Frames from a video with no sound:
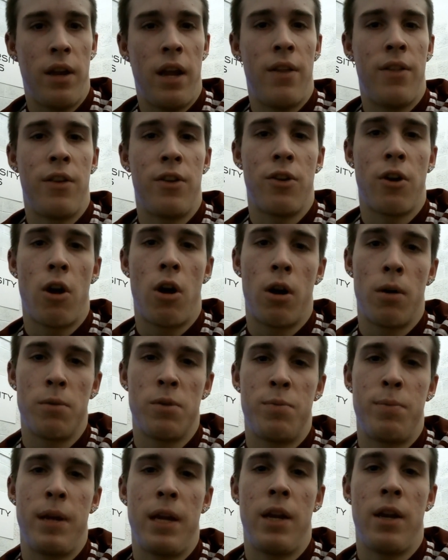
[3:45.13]
and then your arms
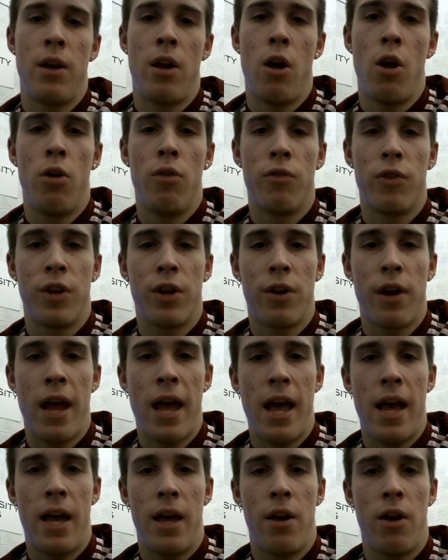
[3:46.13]
being over your
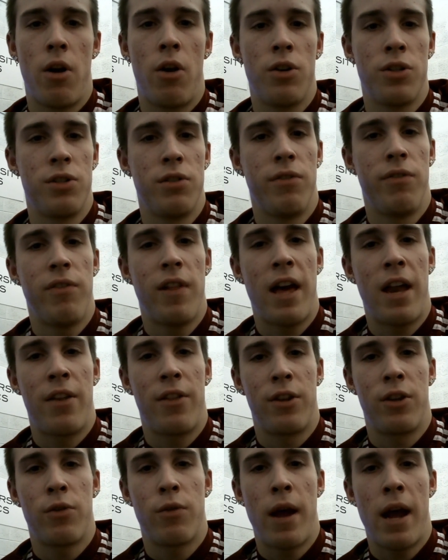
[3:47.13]
head, also flat on
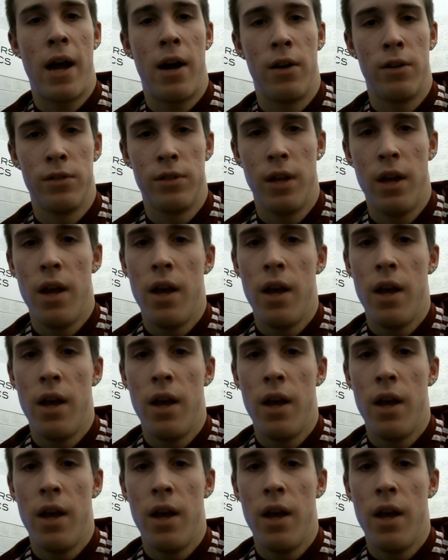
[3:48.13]
the ground.